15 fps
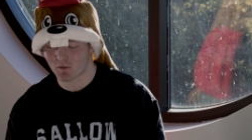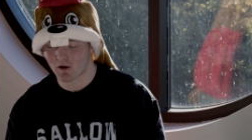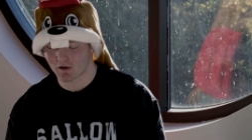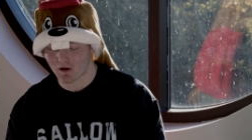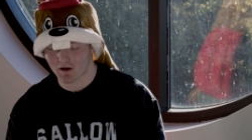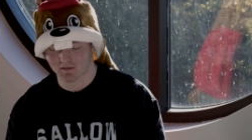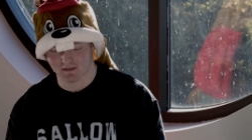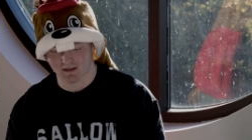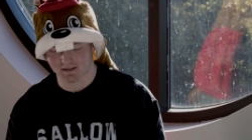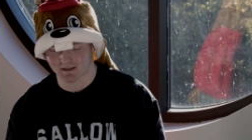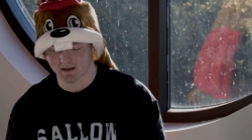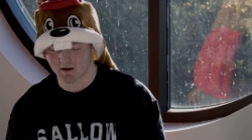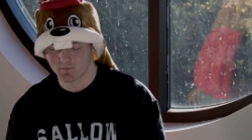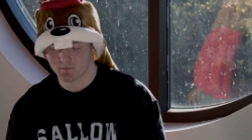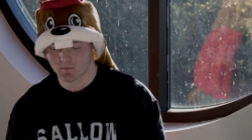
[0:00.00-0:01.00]
my life this
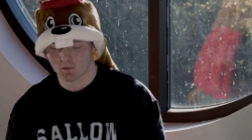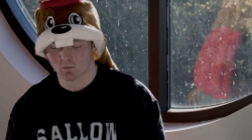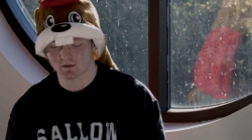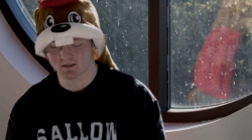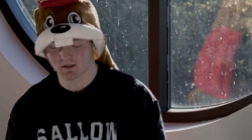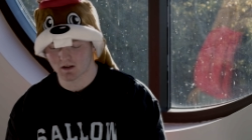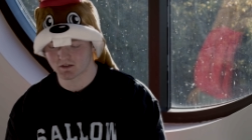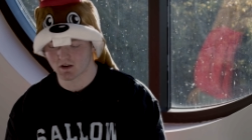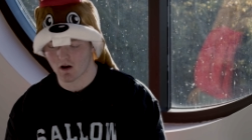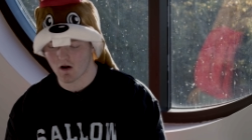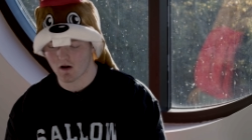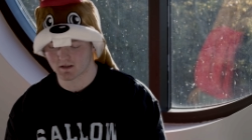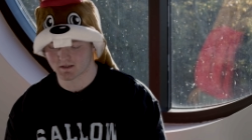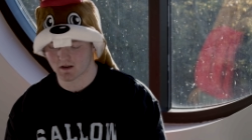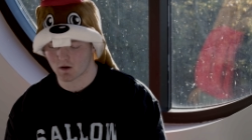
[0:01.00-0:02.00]
year, with such a
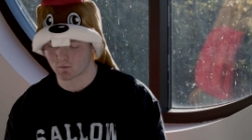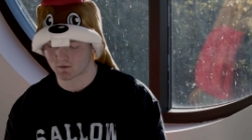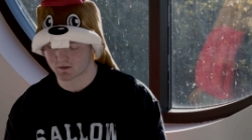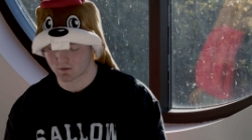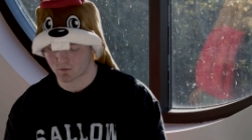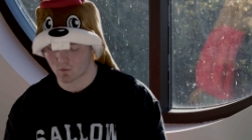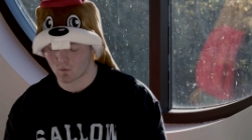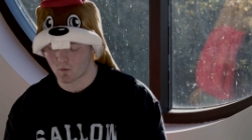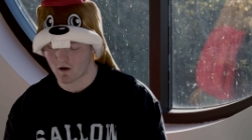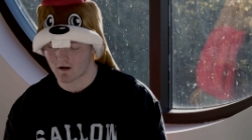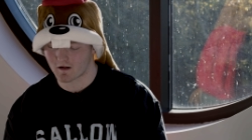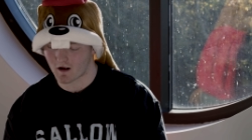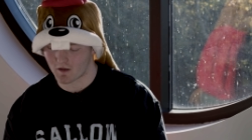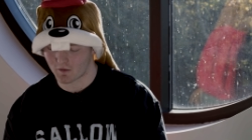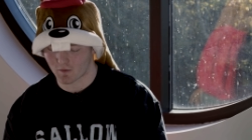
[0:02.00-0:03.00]
hard time with
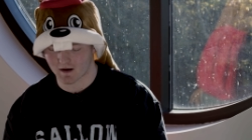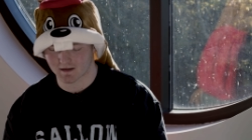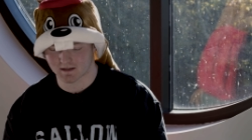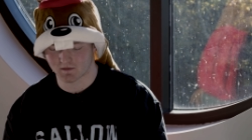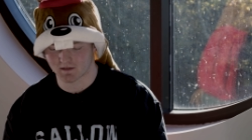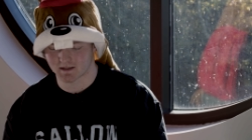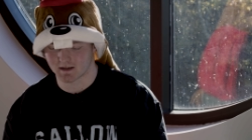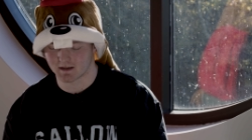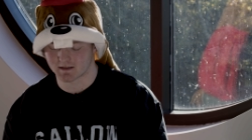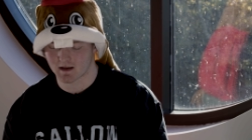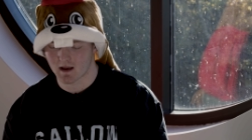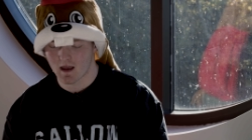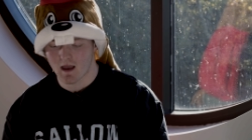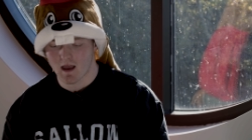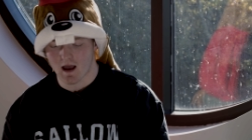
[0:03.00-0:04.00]
schoolwork, other activities,
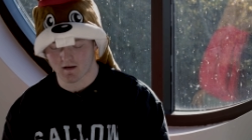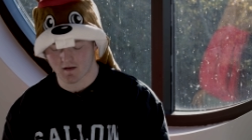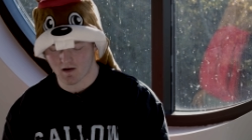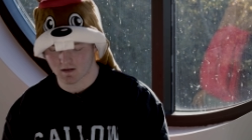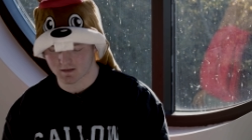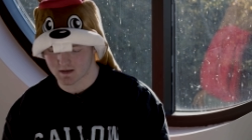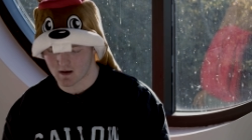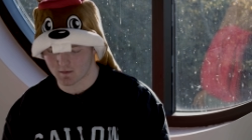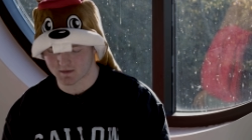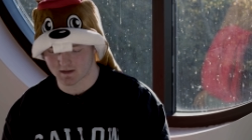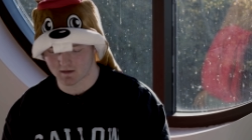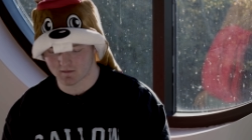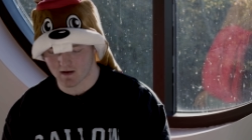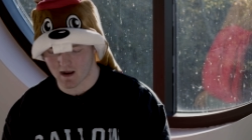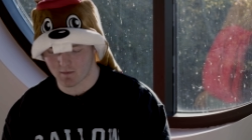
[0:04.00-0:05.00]
and hard times in the
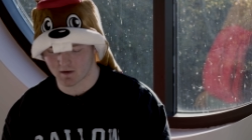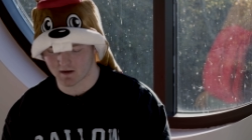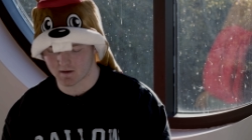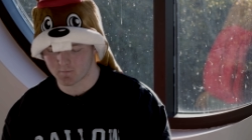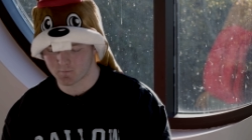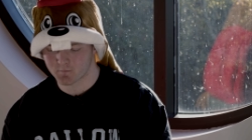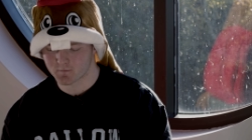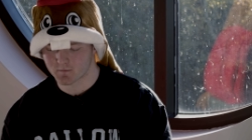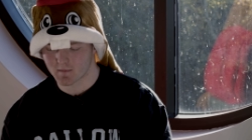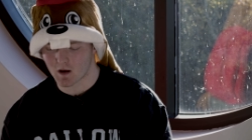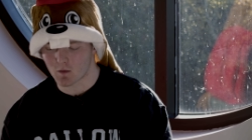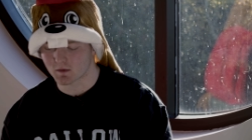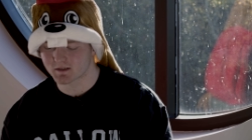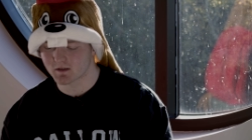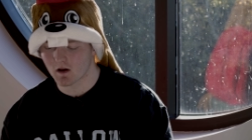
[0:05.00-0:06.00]
family. It
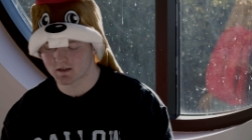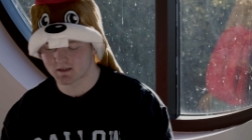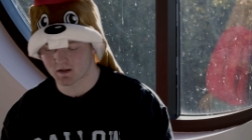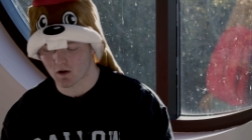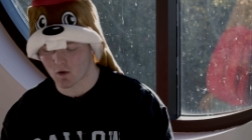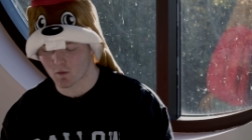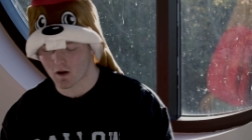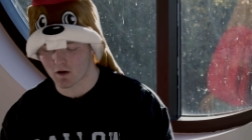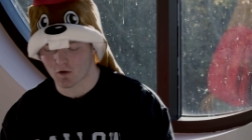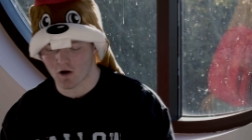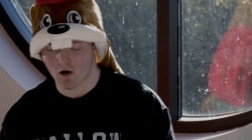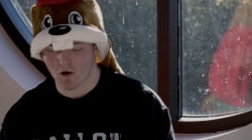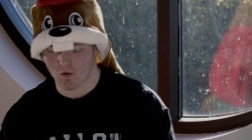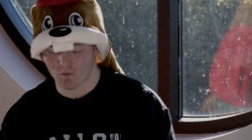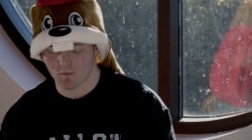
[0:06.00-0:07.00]
was nice to know when I got
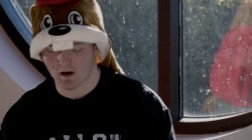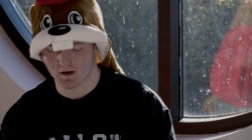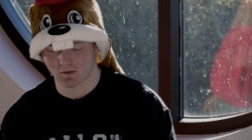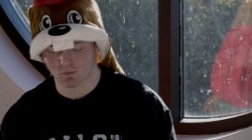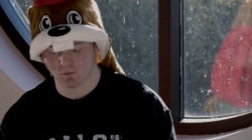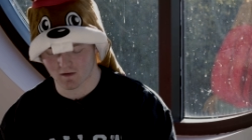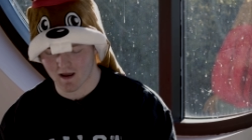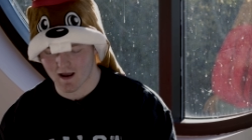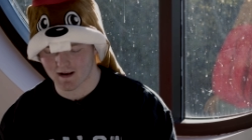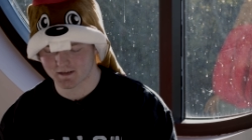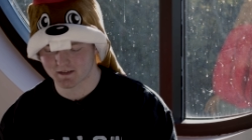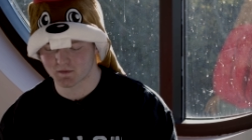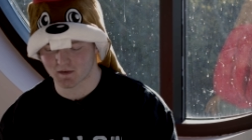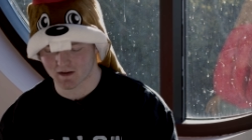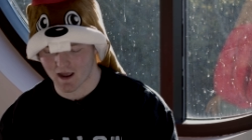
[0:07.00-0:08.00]
home I could relax,
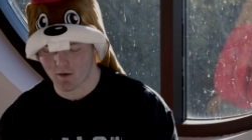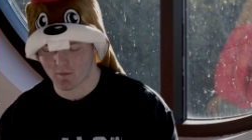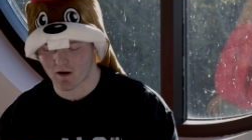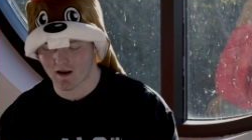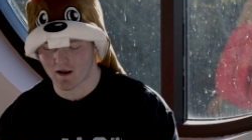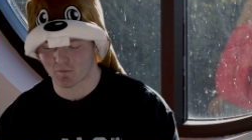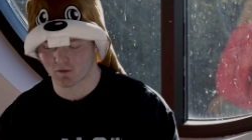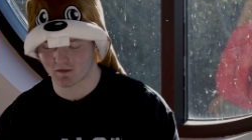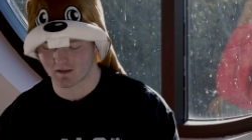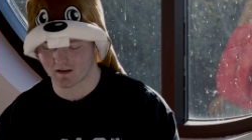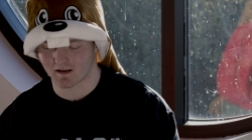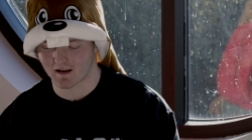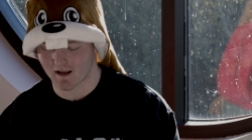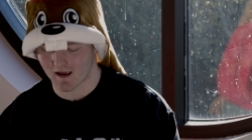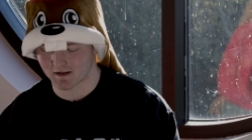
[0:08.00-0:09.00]
forget about everything,
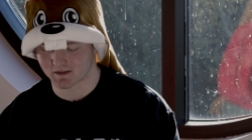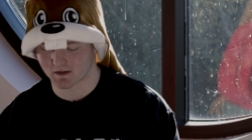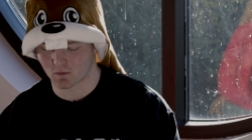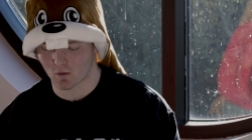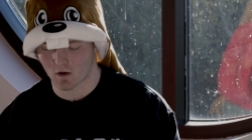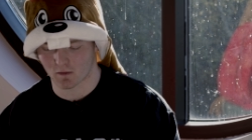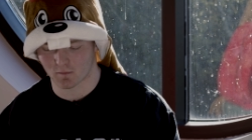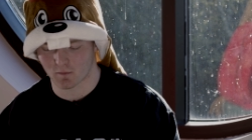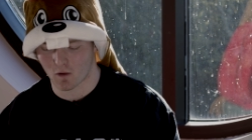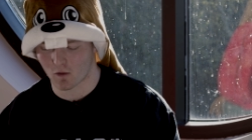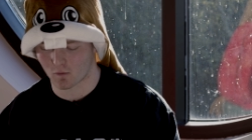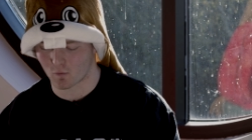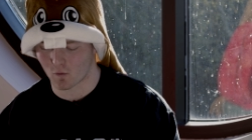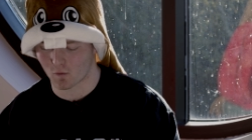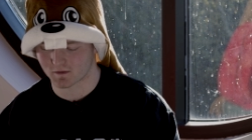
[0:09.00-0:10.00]
and enter the world of
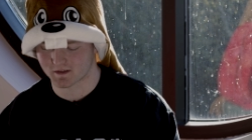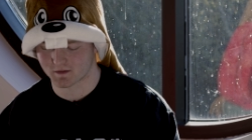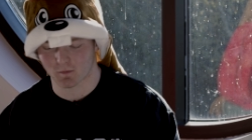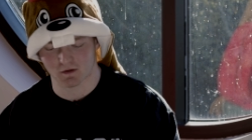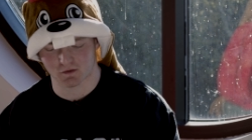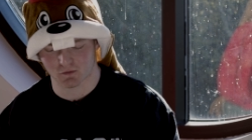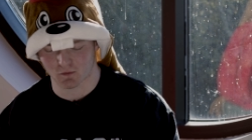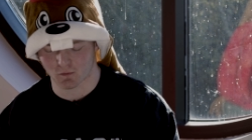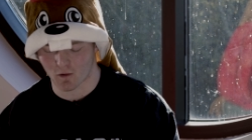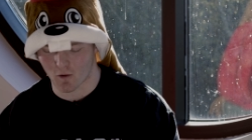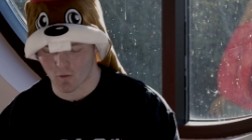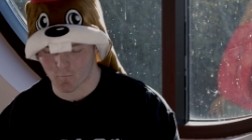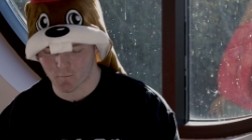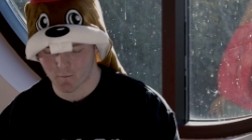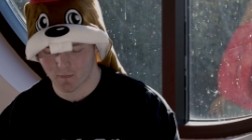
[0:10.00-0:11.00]
Hogwarts, my true
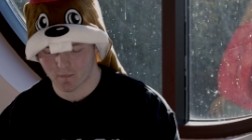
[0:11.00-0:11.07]
home.